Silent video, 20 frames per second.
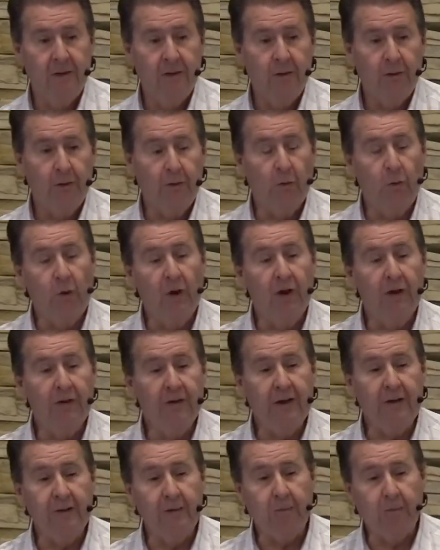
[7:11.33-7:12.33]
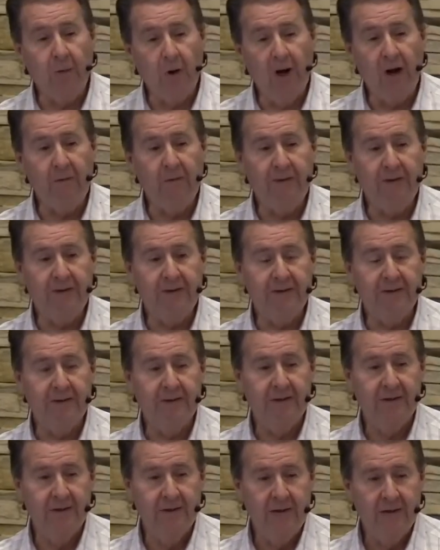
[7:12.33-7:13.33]
the one that the prophets
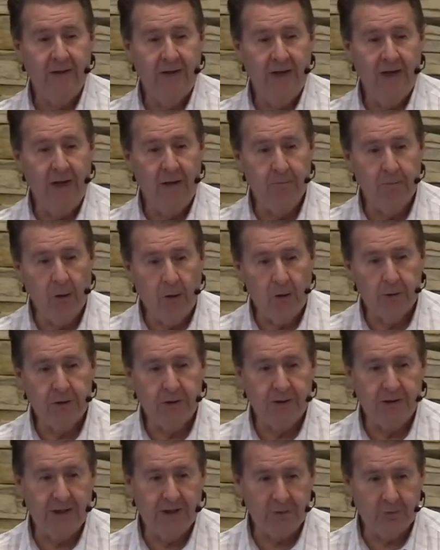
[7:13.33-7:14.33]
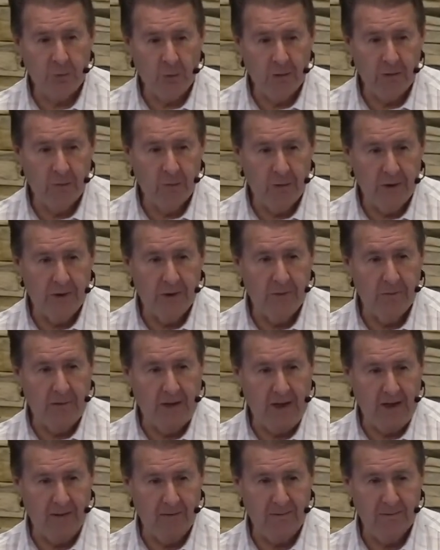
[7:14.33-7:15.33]
and Moses has written
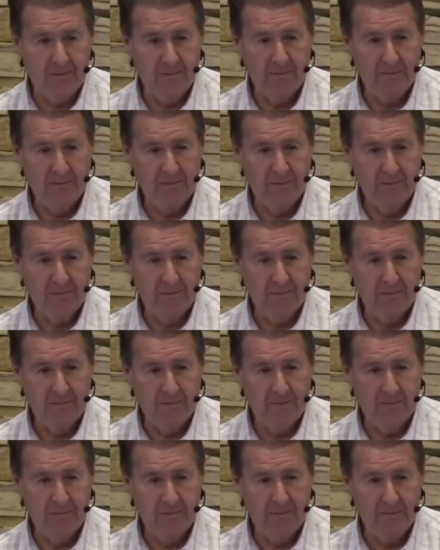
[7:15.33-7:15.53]
about."